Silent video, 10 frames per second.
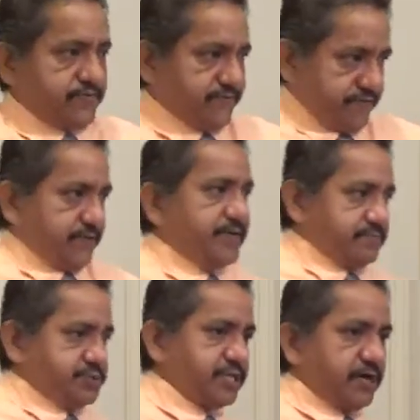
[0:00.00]
from
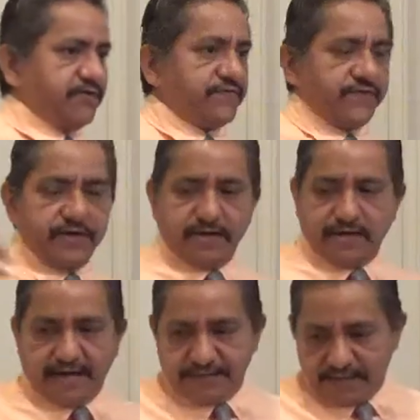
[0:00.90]
himself,
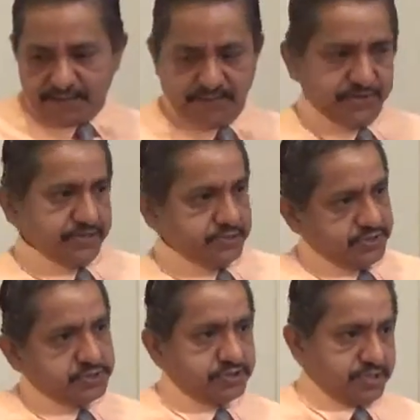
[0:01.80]
and they were put into
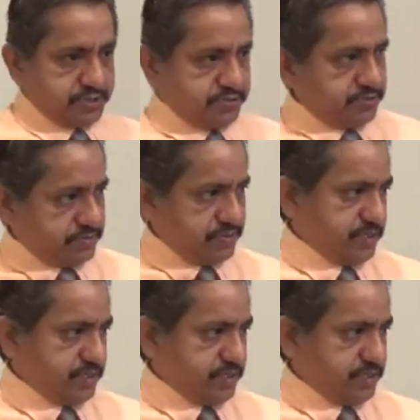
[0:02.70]
his his,